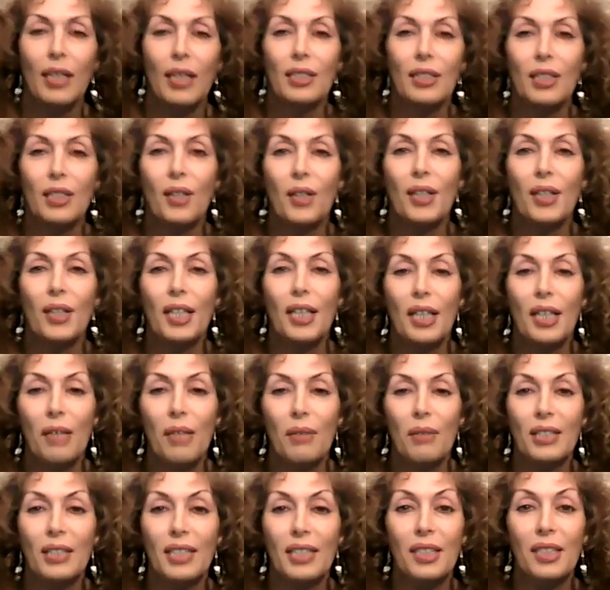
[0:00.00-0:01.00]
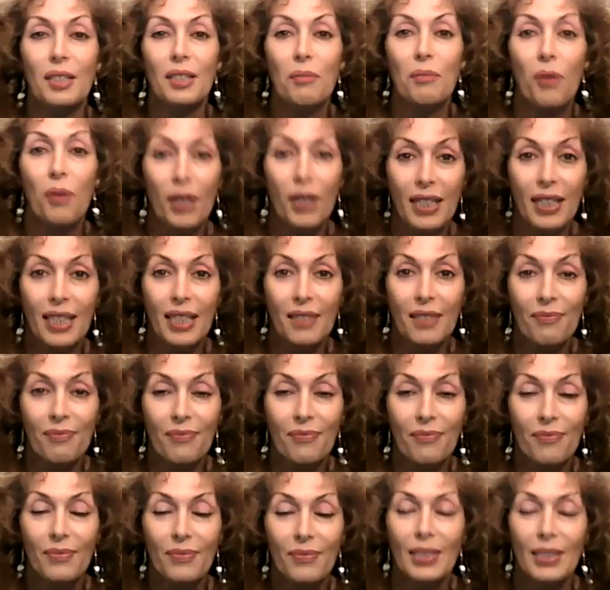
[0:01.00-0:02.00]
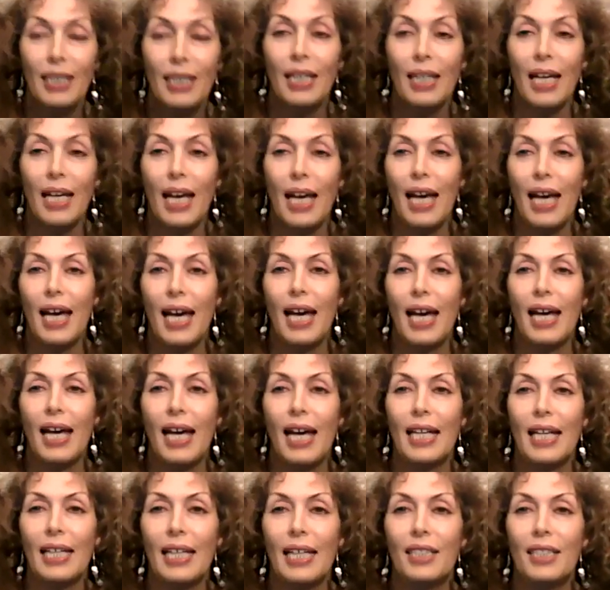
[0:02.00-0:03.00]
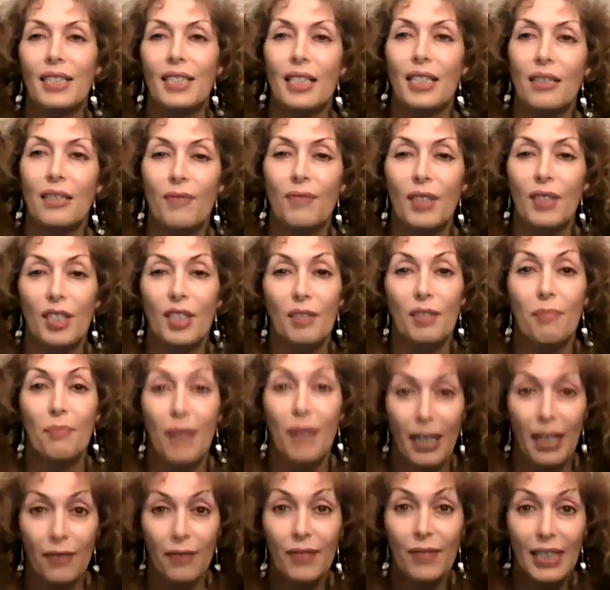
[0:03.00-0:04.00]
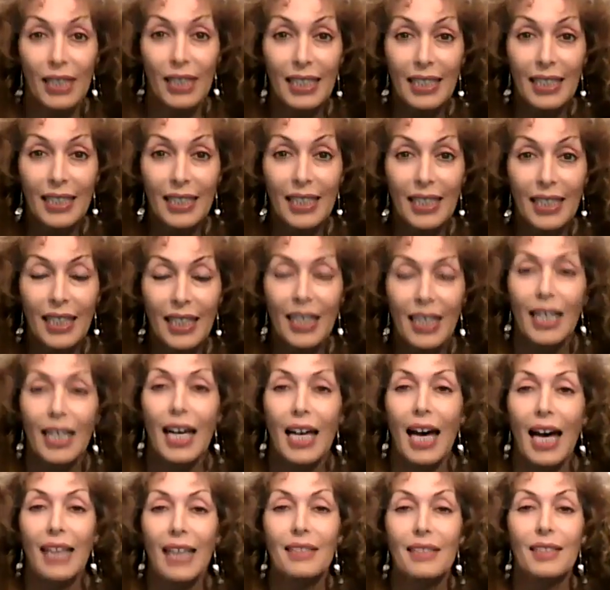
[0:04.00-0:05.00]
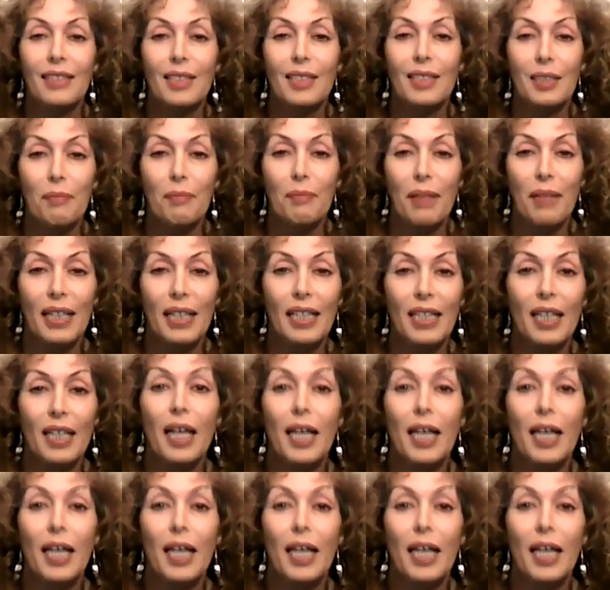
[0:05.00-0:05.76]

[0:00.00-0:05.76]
So here I was in the morning, and I had just finished breakfast, anticipating